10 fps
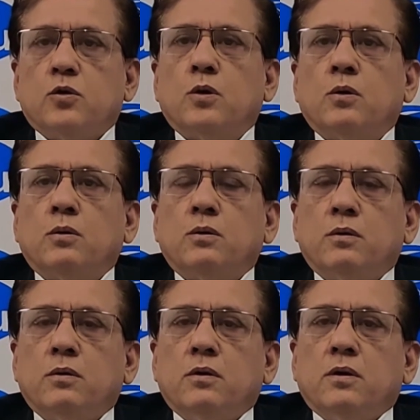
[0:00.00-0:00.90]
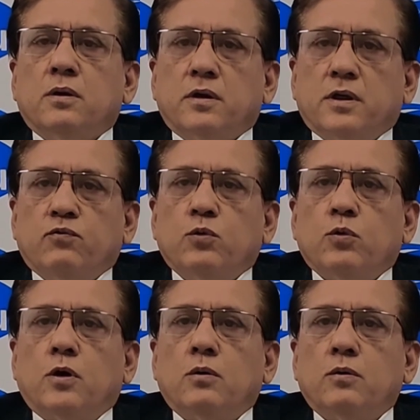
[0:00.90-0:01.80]
So, if
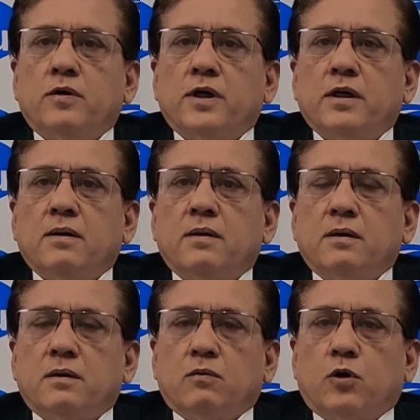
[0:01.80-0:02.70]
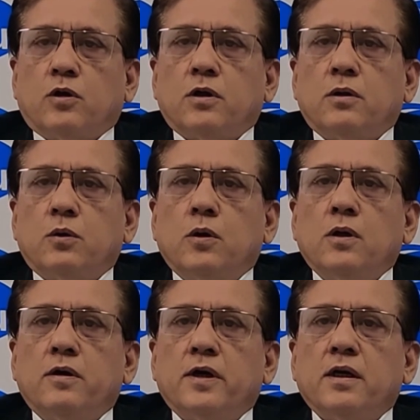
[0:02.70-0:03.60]
you want to drink water,
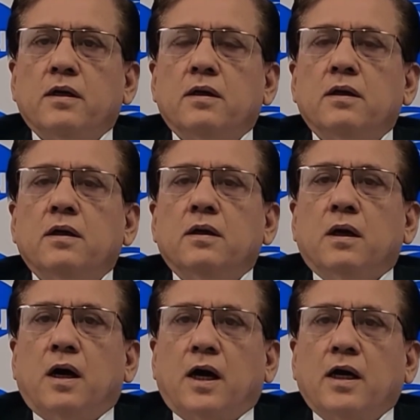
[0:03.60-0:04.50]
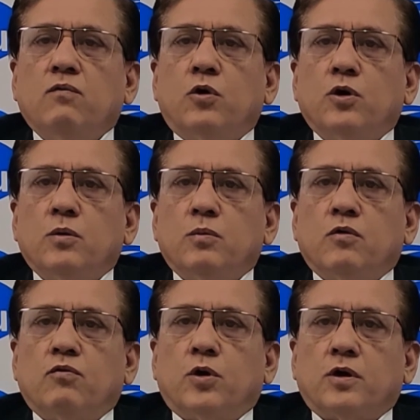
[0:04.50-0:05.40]
don't drink high
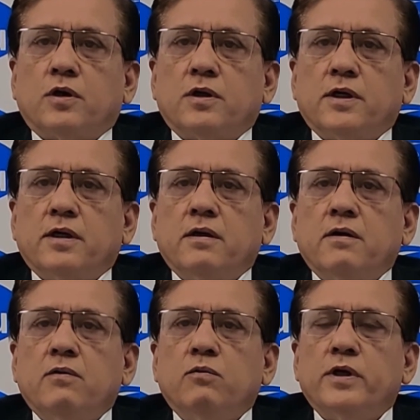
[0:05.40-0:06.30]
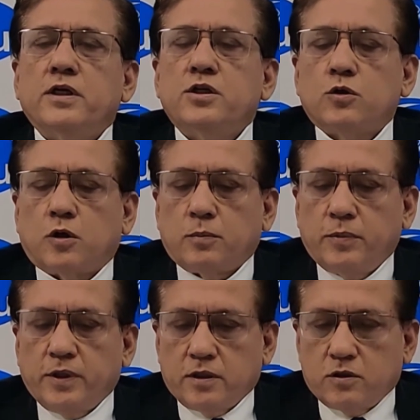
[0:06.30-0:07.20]
volume of water in very
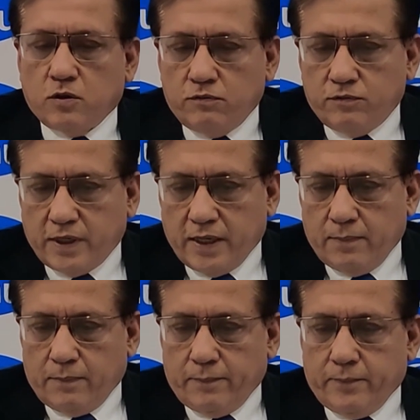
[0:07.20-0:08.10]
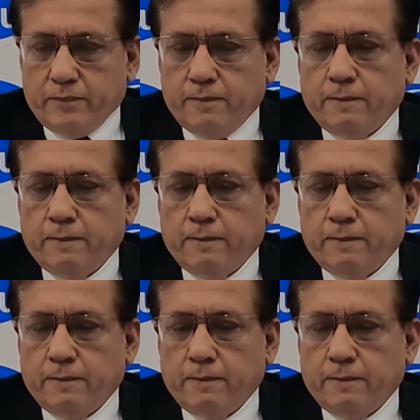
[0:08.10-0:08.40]
short periods of time.